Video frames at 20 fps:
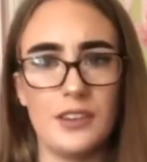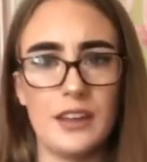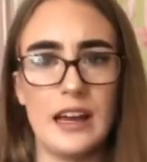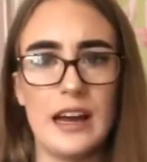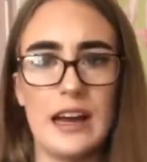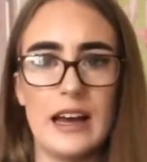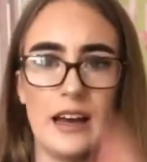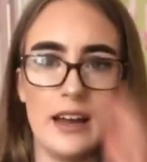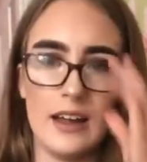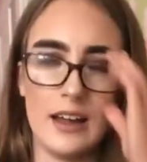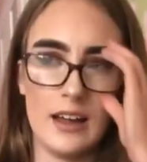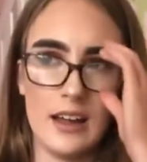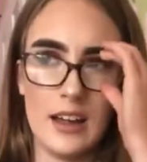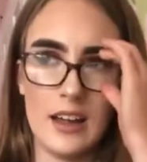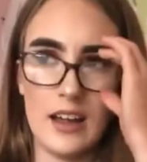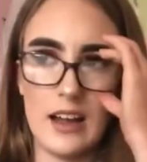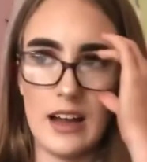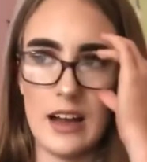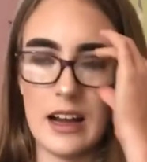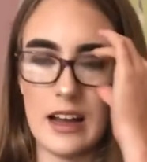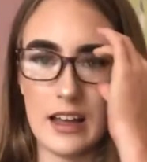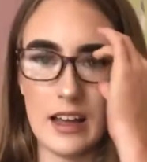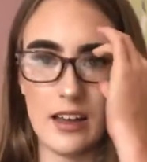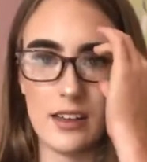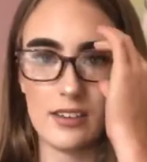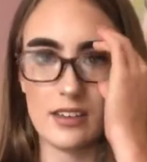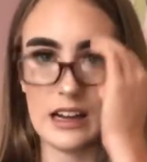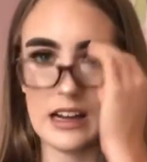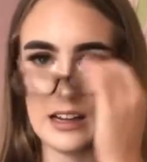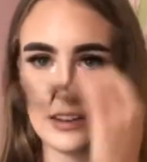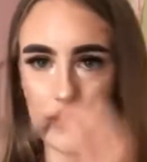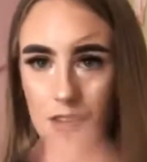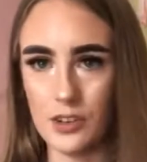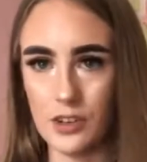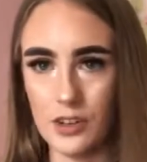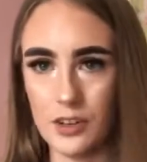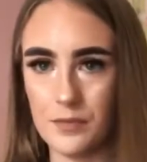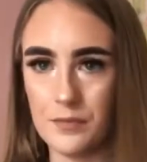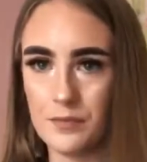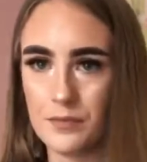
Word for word: there. Yes, I know.